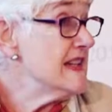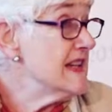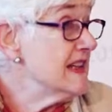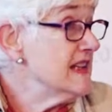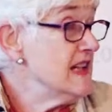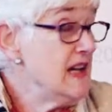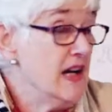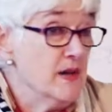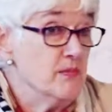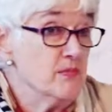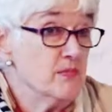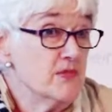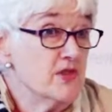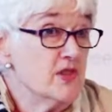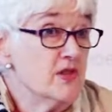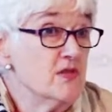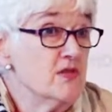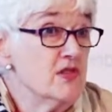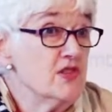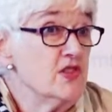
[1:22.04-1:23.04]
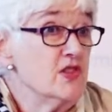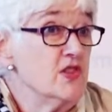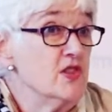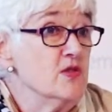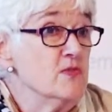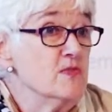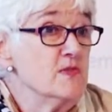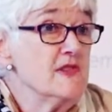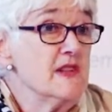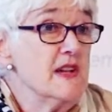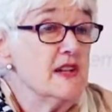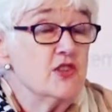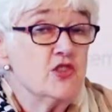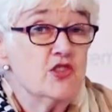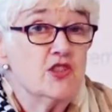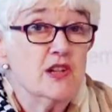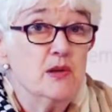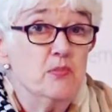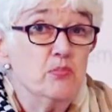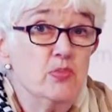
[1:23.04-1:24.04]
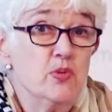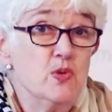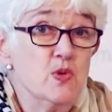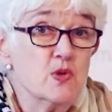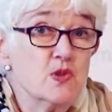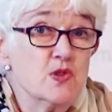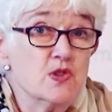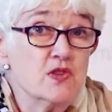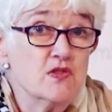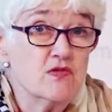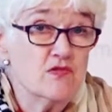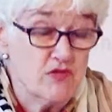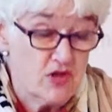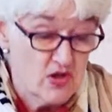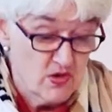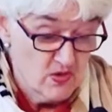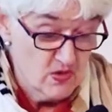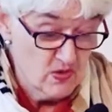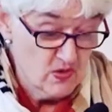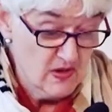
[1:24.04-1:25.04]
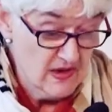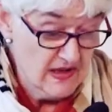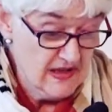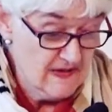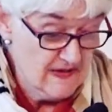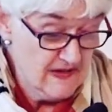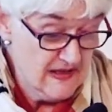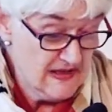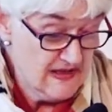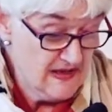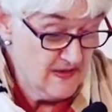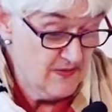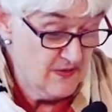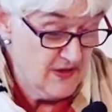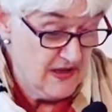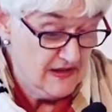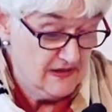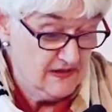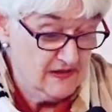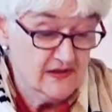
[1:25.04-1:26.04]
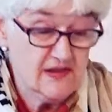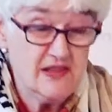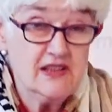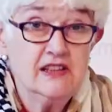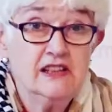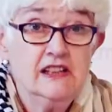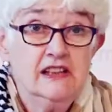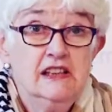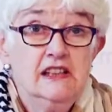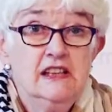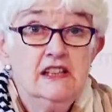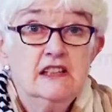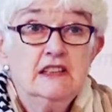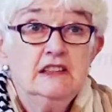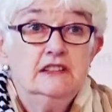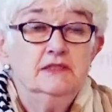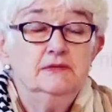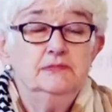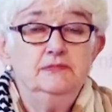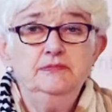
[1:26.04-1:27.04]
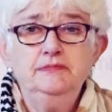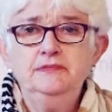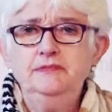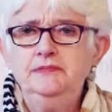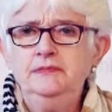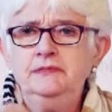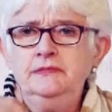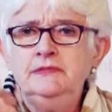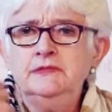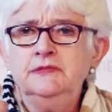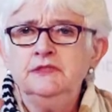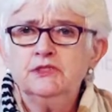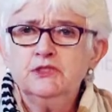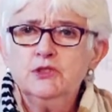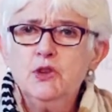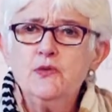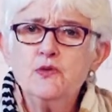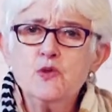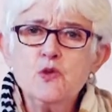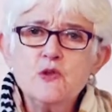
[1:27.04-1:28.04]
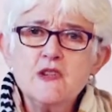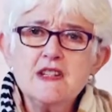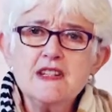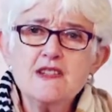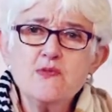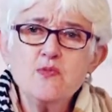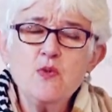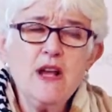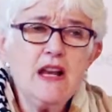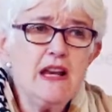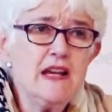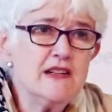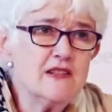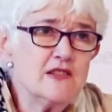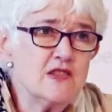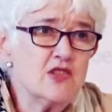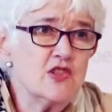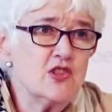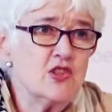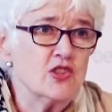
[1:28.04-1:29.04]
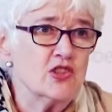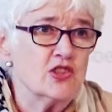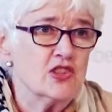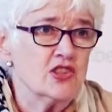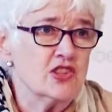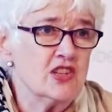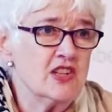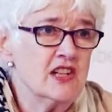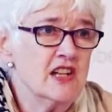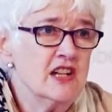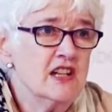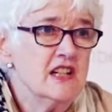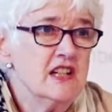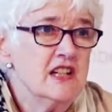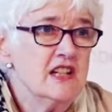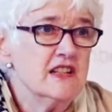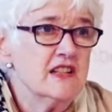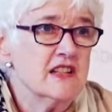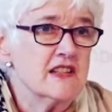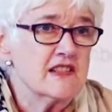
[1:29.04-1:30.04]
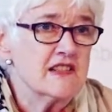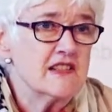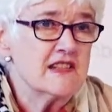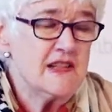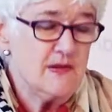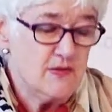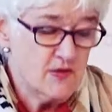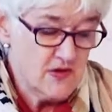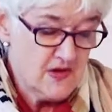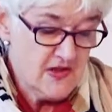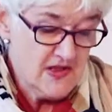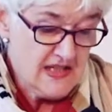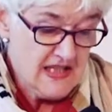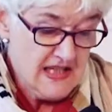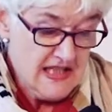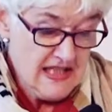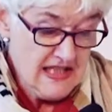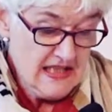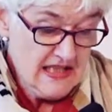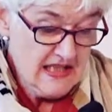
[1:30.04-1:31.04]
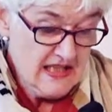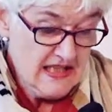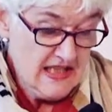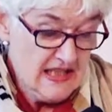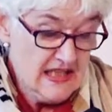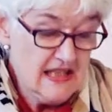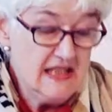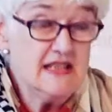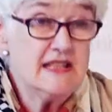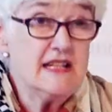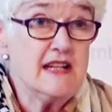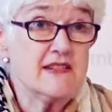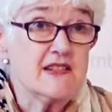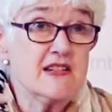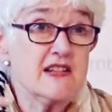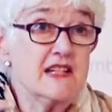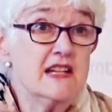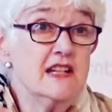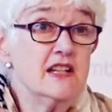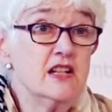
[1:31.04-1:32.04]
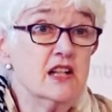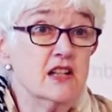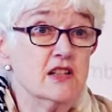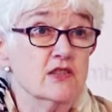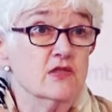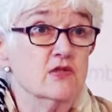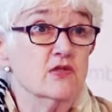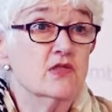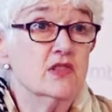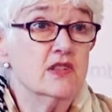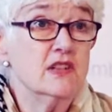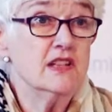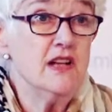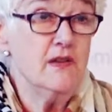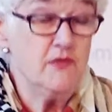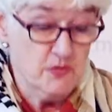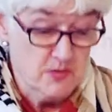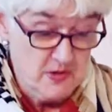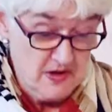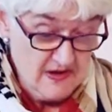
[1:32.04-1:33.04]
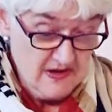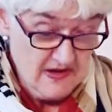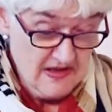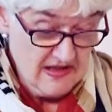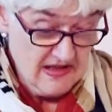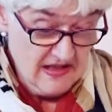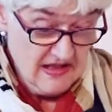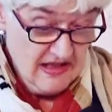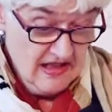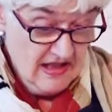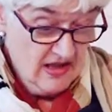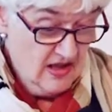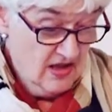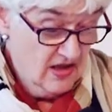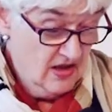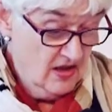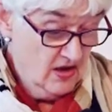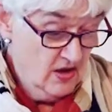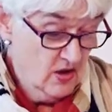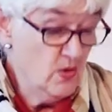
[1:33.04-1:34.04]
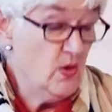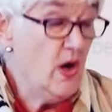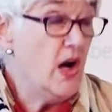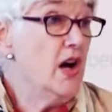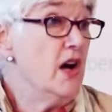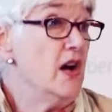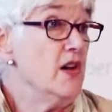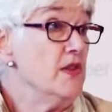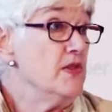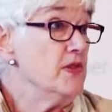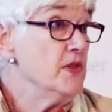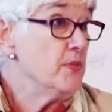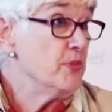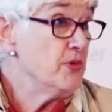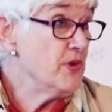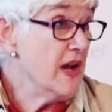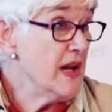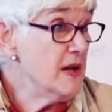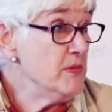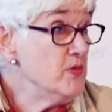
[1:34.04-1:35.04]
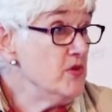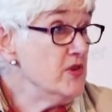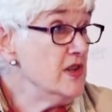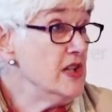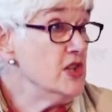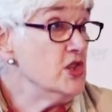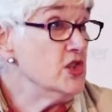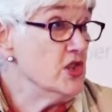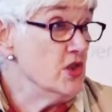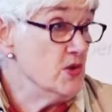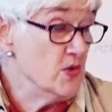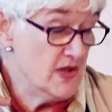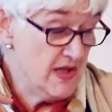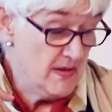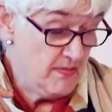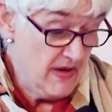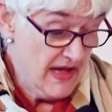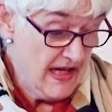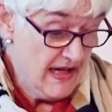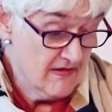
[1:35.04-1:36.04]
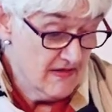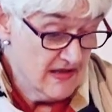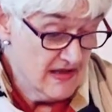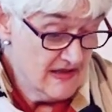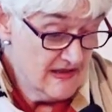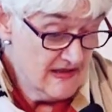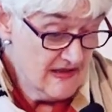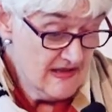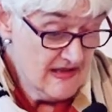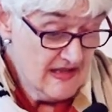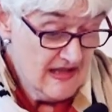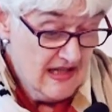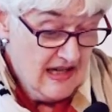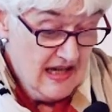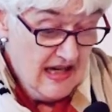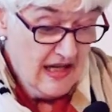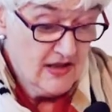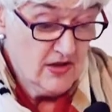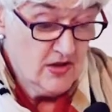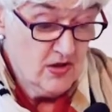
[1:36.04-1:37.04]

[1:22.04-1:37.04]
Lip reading: it come to assume such an important role in this field? So, of course, it's well understood that civil society doesn't include governments, who are the primary duty bearers and